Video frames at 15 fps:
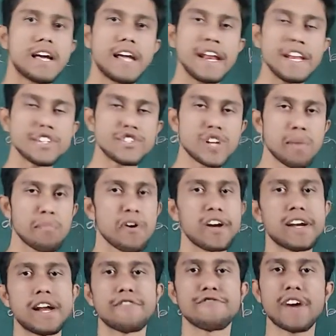the initial
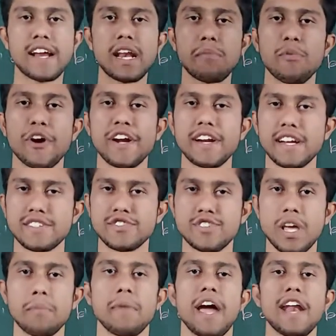point and final point are
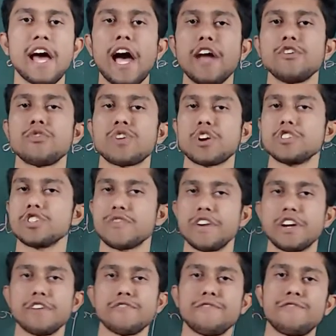same, and I know
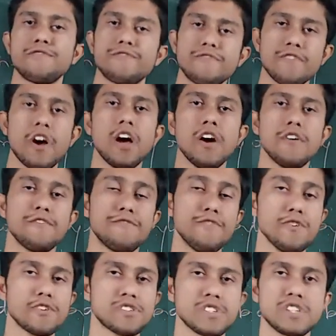conservative
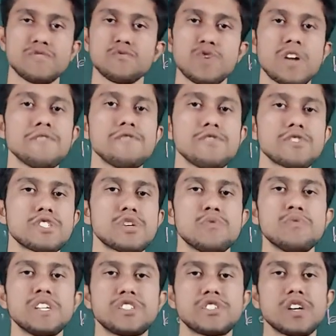force is one force
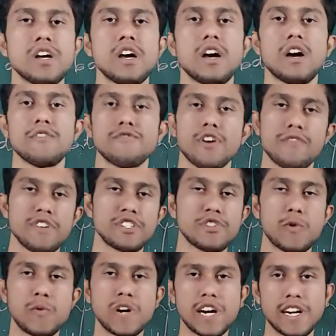for which
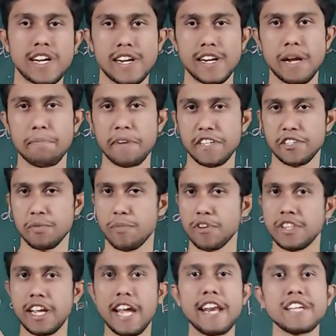the work done depends
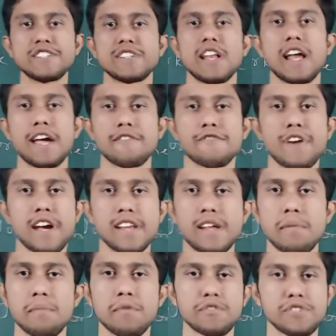upon the initial and
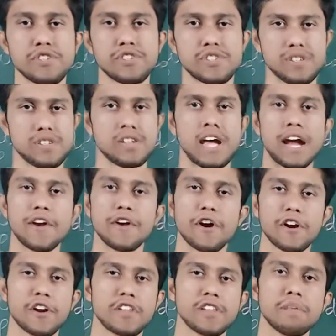final position and
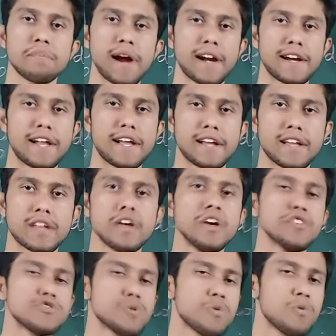not on the path taken.
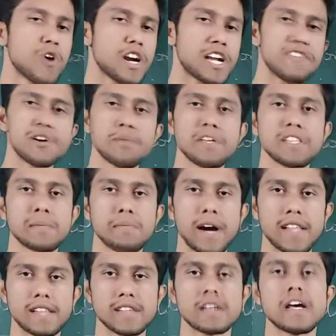So whatever be the
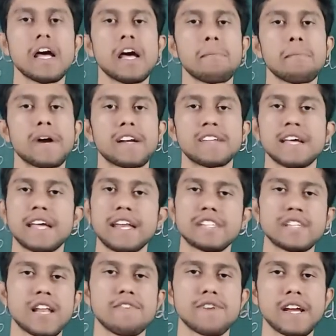path, but the
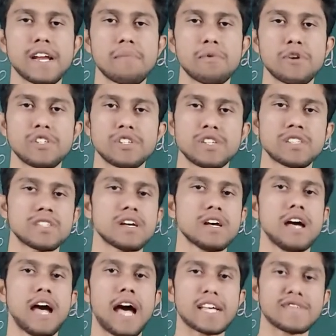initial and final positions,
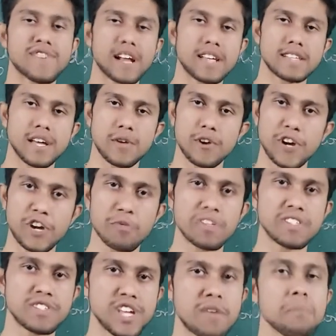as far as they are going to
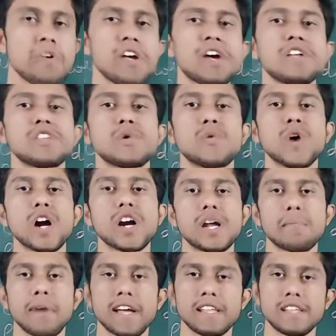be same, the work
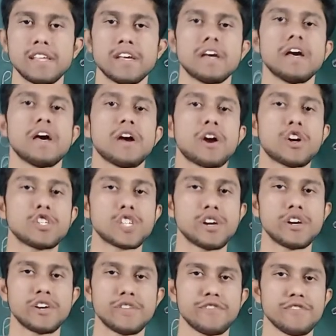done by the
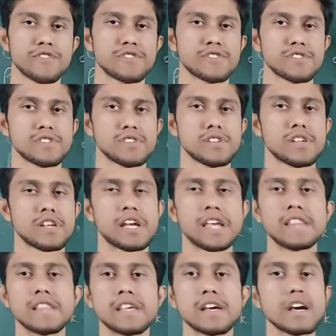conservative force
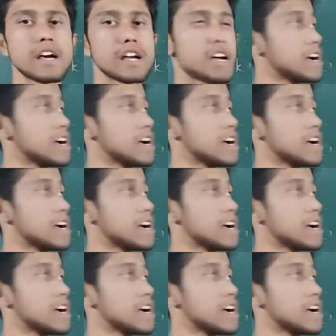in the